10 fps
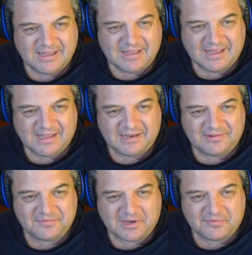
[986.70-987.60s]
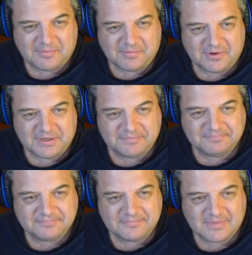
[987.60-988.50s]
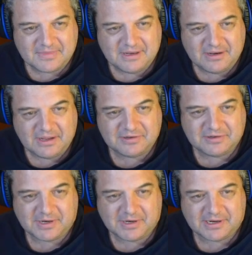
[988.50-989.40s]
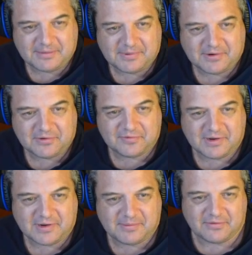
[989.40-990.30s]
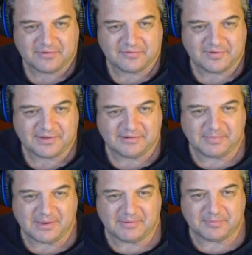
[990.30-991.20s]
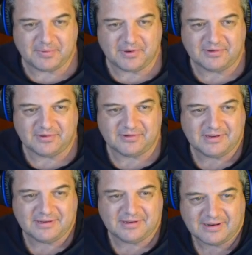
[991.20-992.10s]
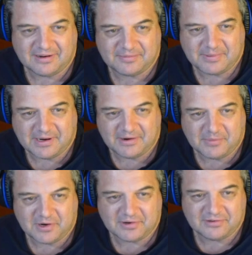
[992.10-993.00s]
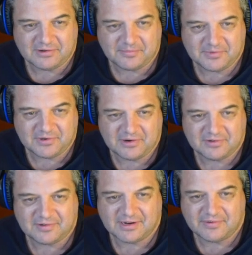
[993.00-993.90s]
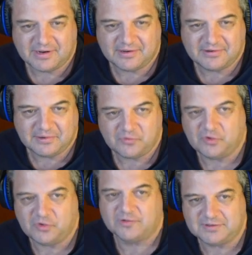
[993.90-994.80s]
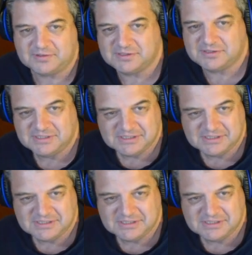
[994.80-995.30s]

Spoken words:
Leave him alone, fat boy. No, she's breaking up her royal family after fleecing the public purse as a taxpayer and a monarchist. I'm entitled to take a rather dim view of this.